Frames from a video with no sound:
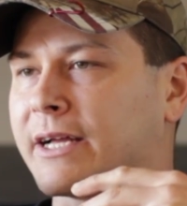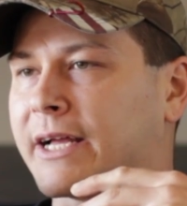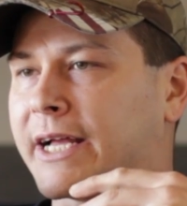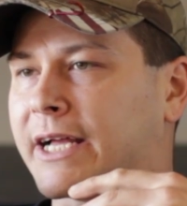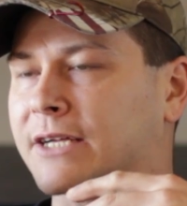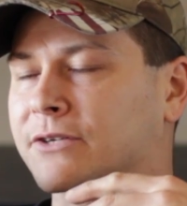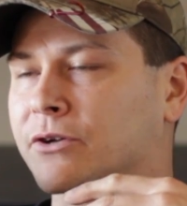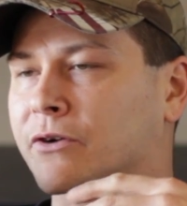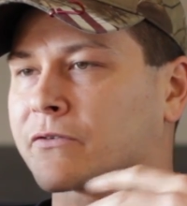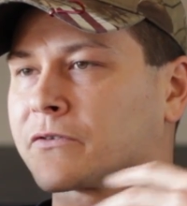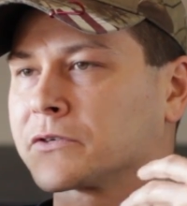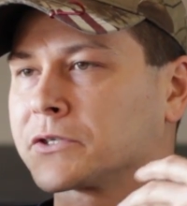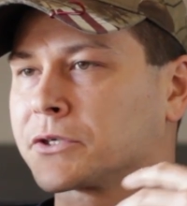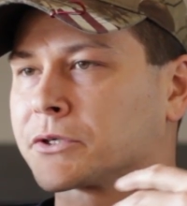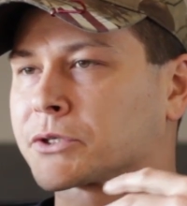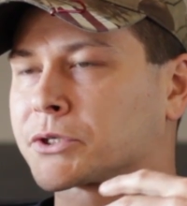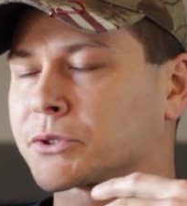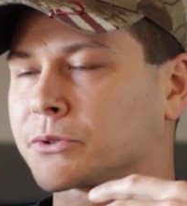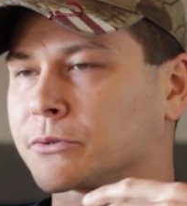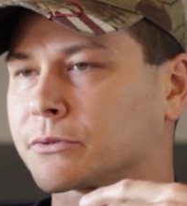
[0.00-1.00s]
and over your
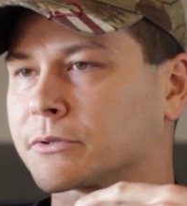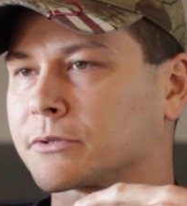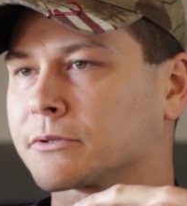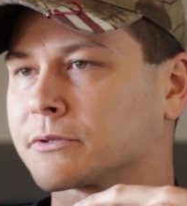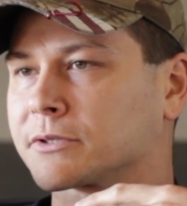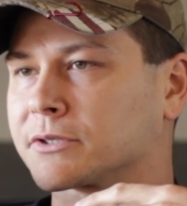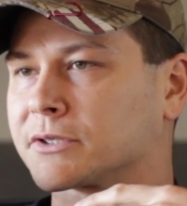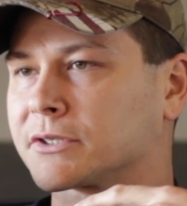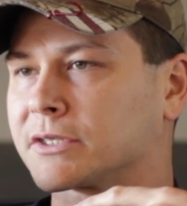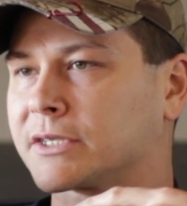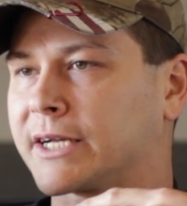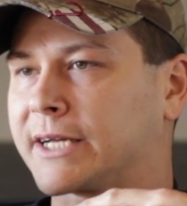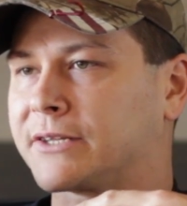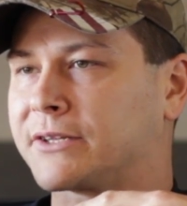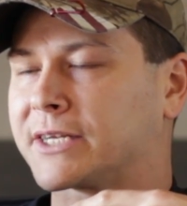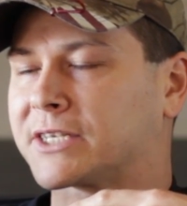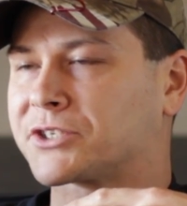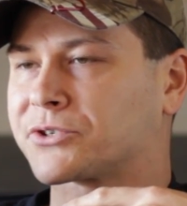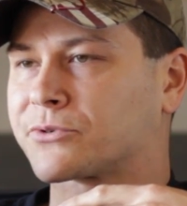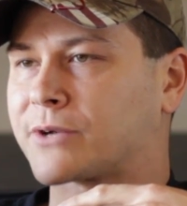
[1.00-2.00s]
shoulders, and
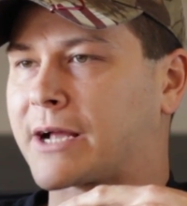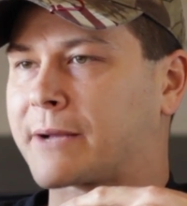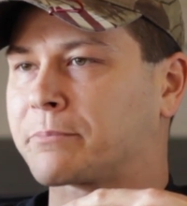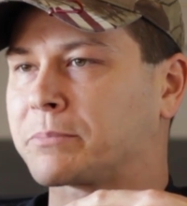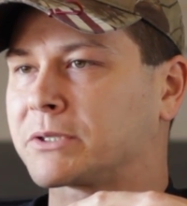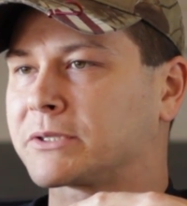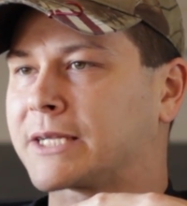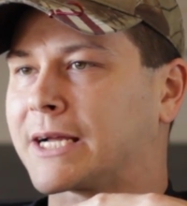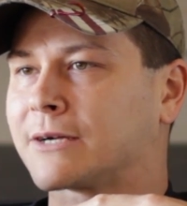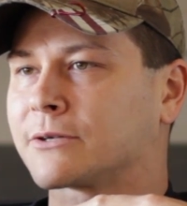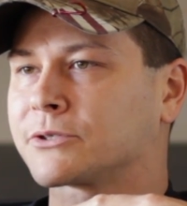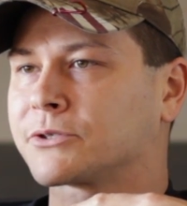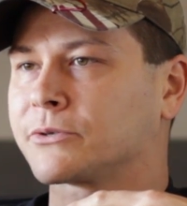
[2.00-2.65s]
they strap you down